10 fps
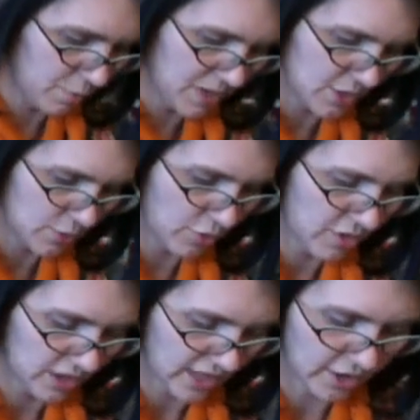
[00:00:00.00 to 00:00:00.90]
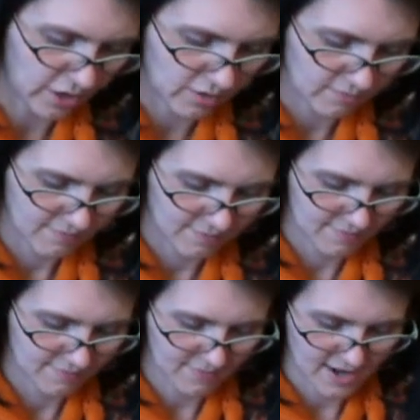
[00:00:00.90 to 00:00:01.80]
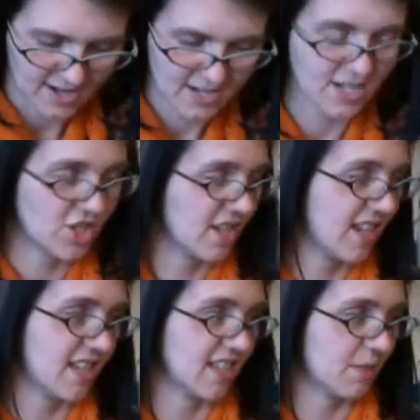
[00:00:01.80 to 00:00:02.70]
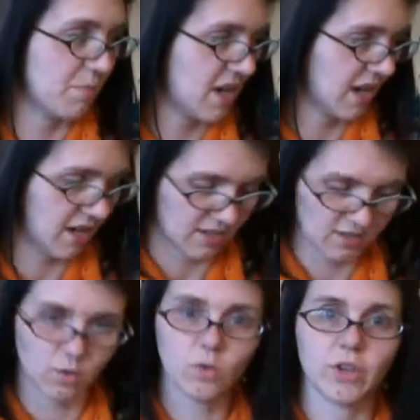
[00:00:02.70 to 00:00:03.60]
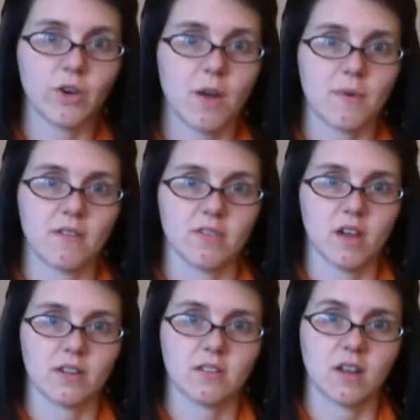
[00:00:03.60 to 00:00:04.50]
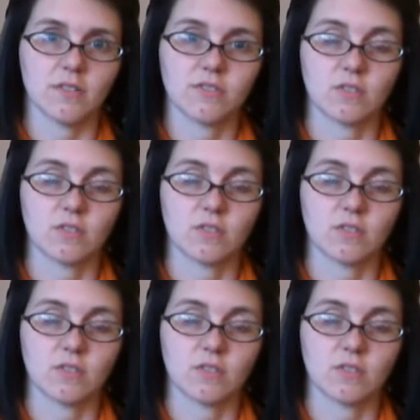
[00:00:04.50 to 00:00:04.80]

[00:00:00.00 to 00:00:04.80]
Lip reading: will be sooner than later. I need to just get to spinning because holy crap, I have a lot of stuff.